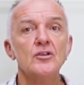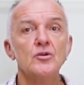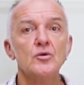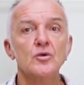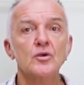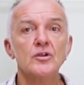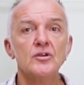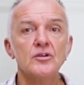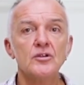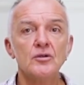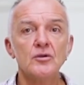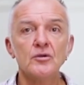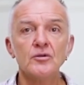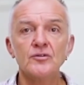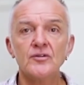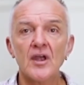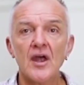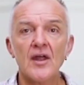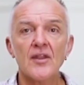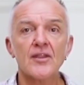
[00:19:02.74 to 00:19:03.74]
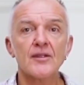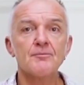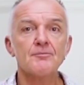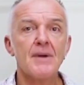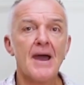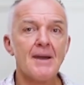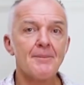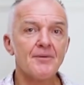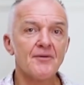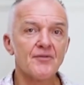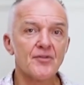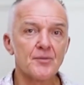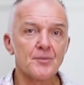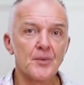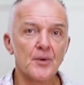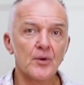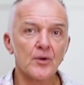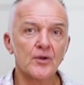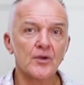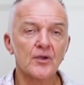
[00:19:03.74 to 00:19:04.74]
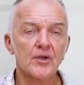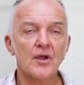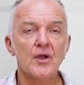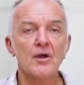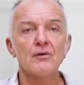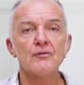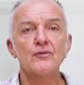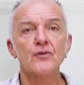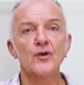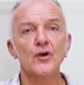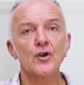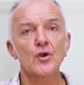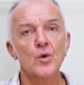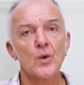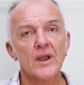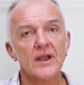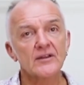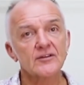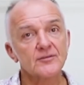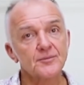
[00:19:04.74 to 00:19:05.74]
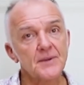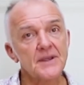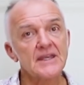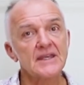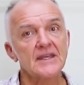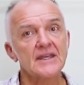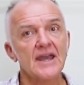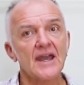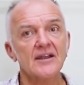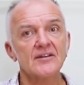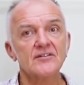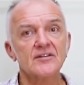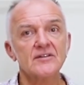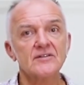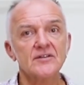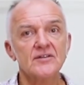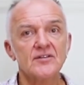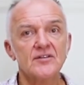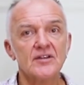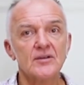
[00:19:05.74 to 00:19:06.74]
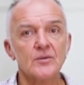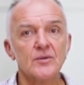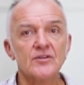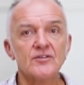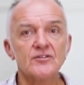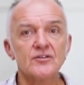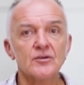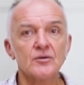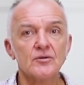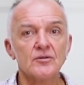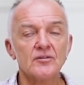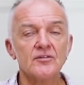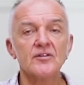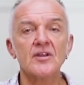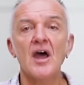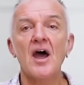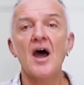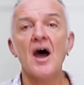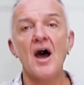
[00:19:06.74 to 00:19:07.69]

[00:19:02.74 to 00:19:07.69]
You can use the map of the book for a quick speaking activity with students